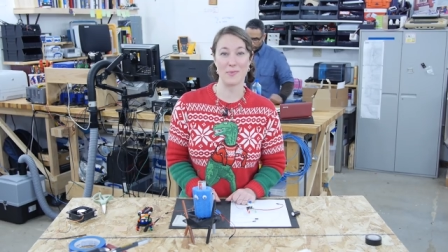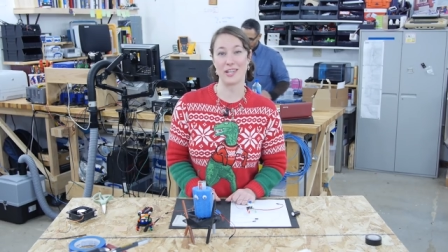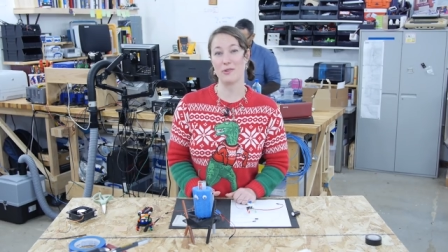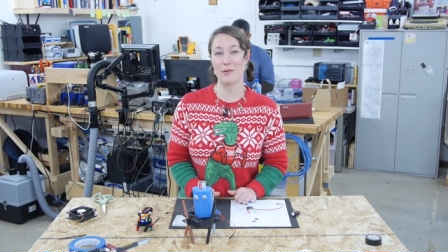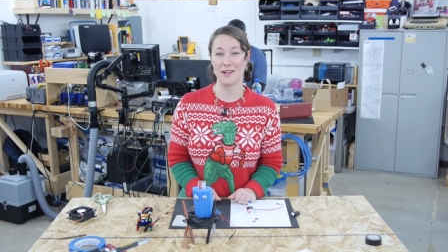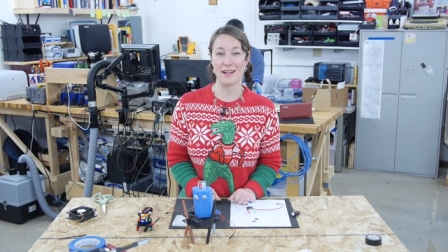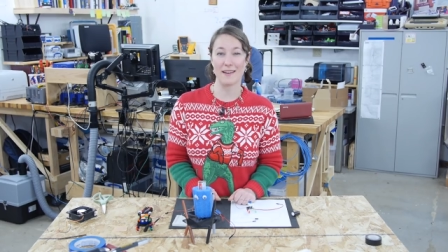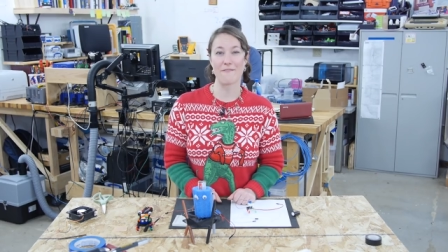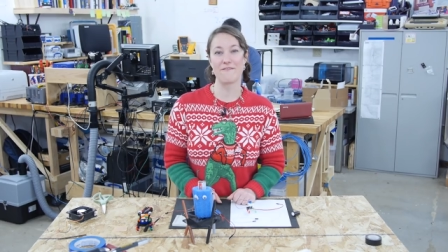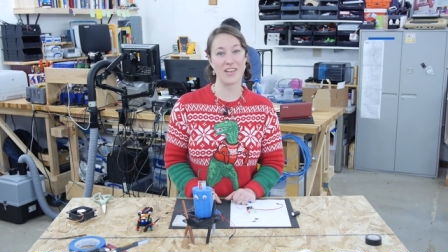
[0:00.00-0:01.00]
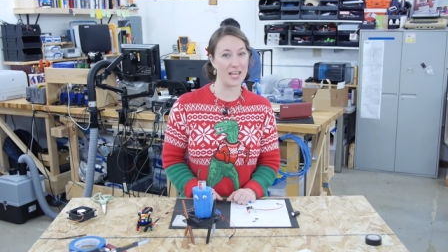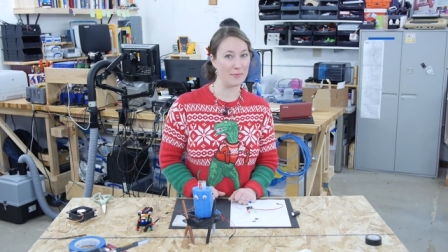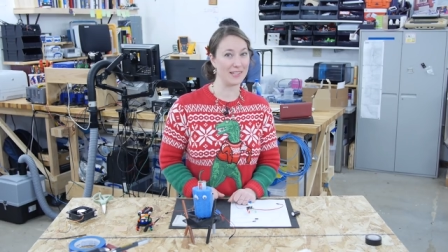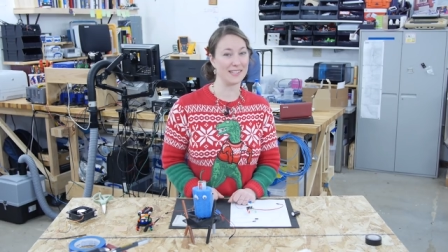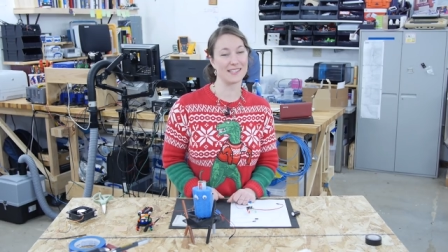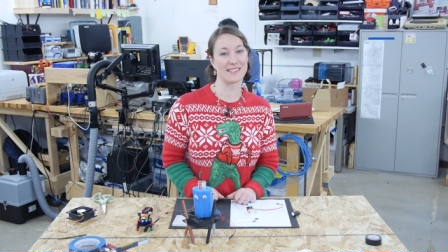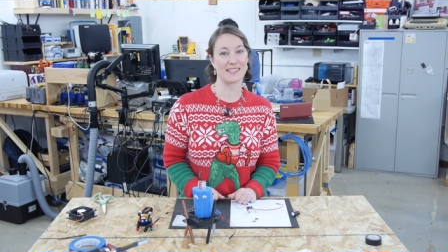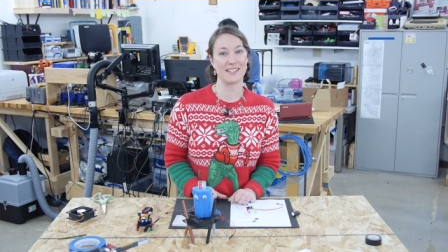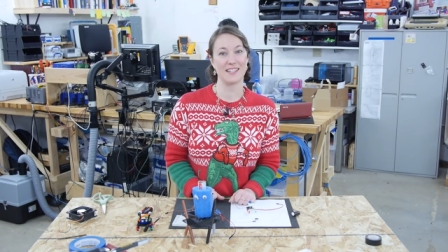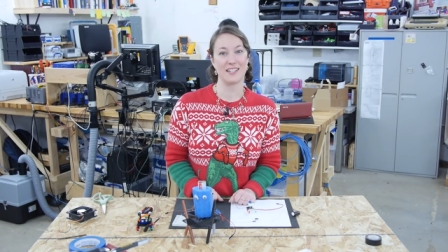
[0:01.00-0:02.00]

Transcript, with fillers: to make your bot fabulous.